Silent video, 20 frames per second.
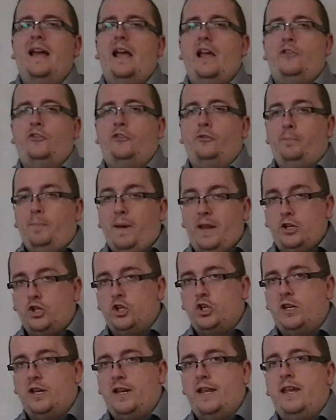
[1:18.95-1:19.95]

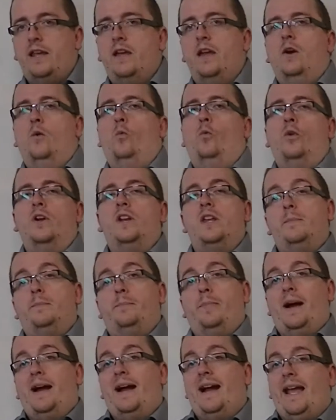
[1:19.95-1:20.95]
especially what it
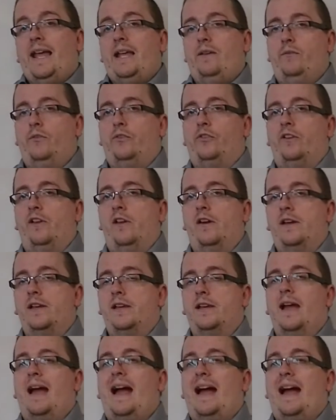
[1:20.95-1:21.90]
behaves like